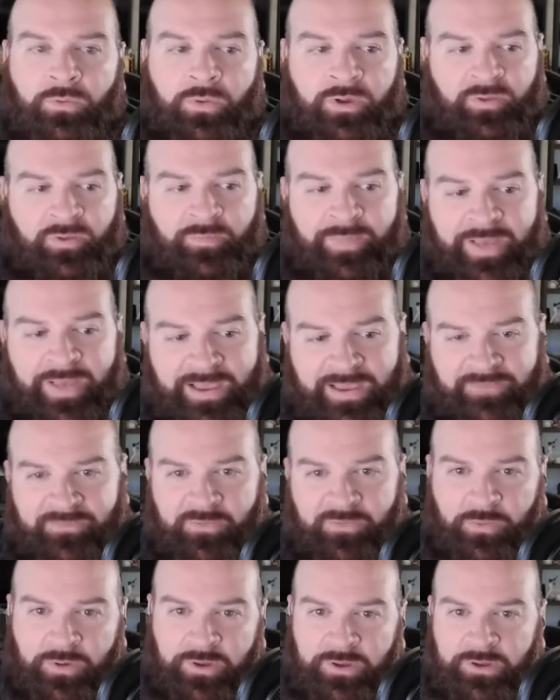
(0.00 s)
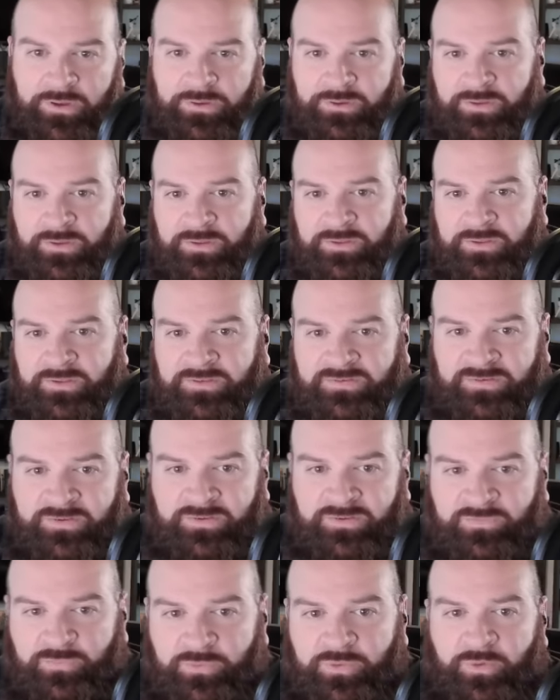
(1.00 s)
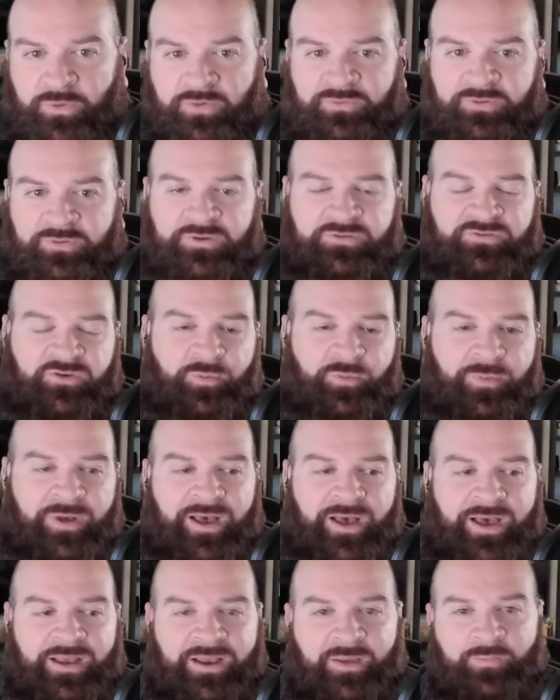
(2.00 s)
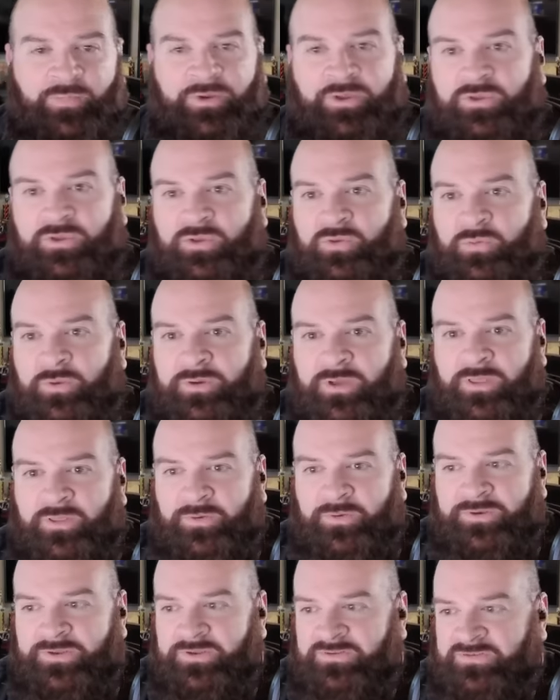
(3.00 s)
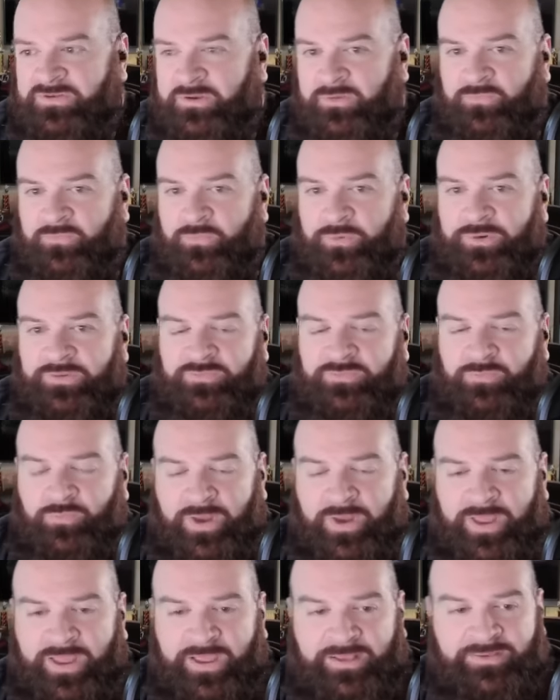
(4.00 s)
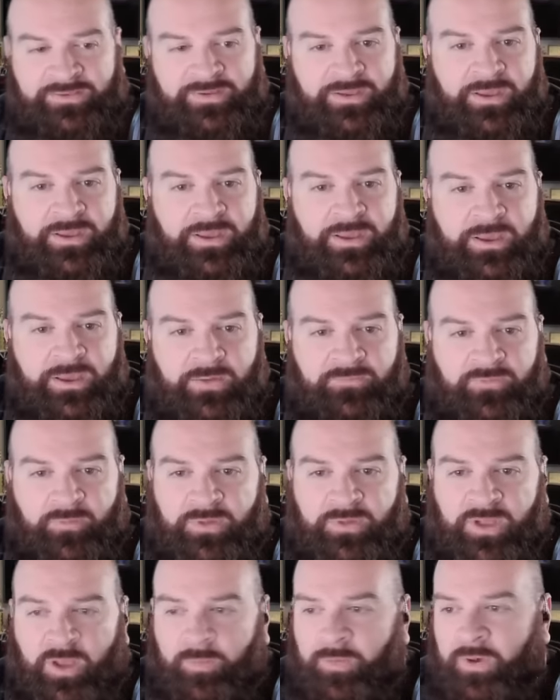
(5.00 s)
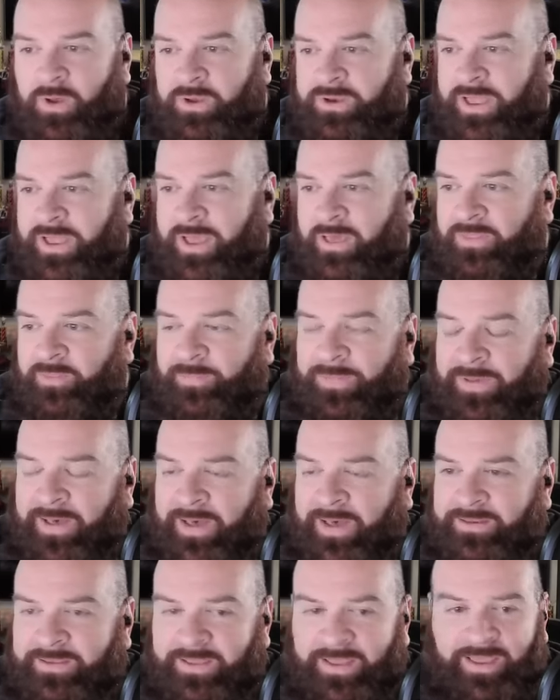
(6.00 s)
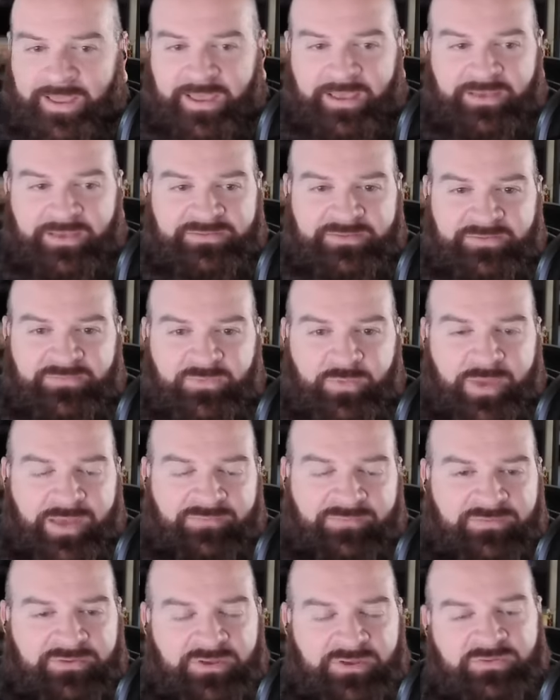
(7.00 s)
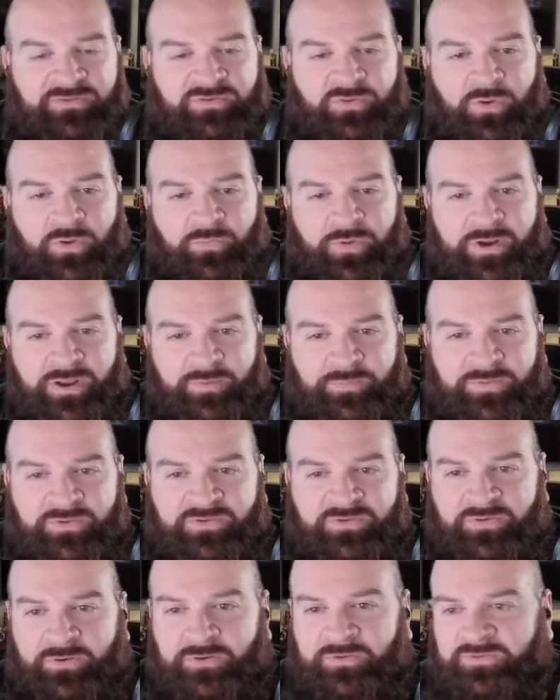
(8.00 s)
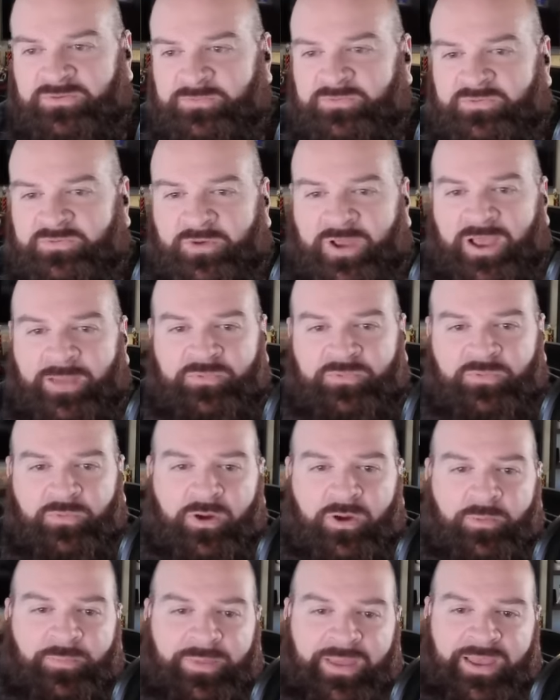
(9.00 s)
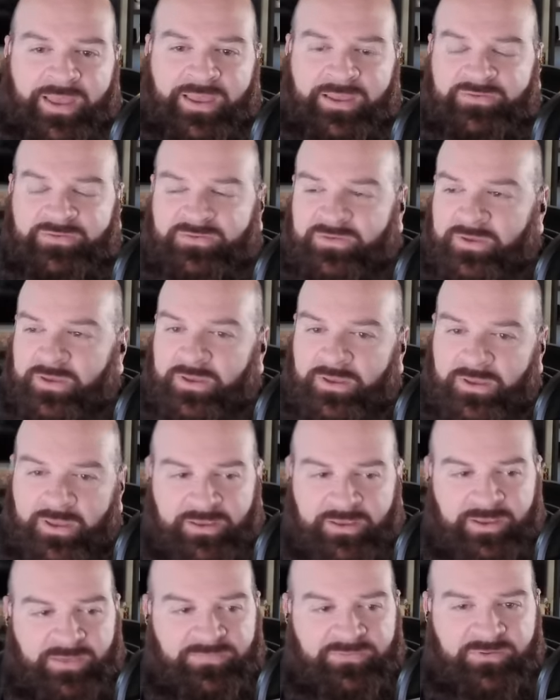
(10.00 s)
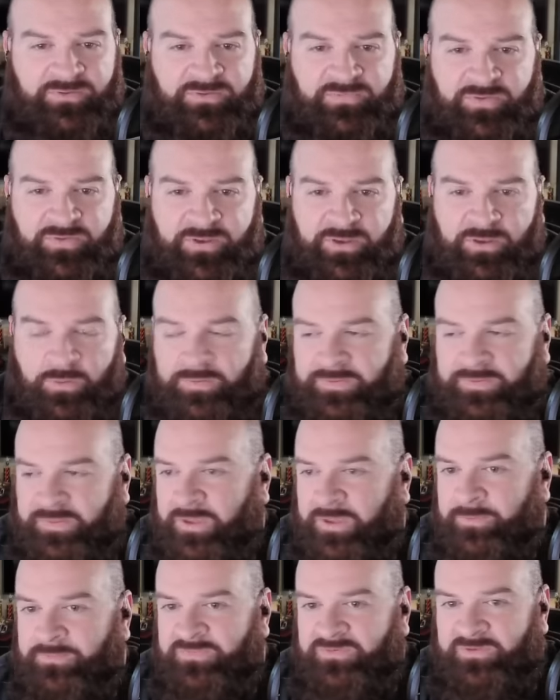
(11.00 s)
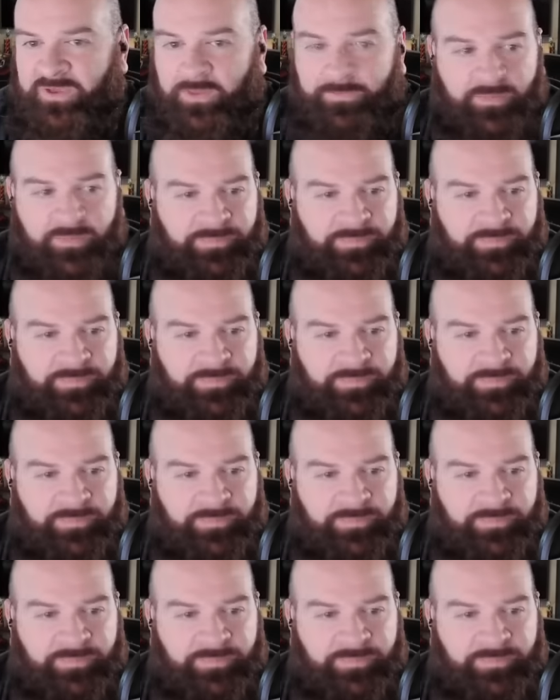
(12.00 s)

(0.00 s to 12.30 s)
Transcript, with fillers: Welcome back, everyone. This is Rudy Rodriguez Shoma, and I'm bringing you another edition of Rudy's Rant from Come On Now, the podcast. If you haven't done so already, be sure to subscribe to our page and give this video a thumbs up.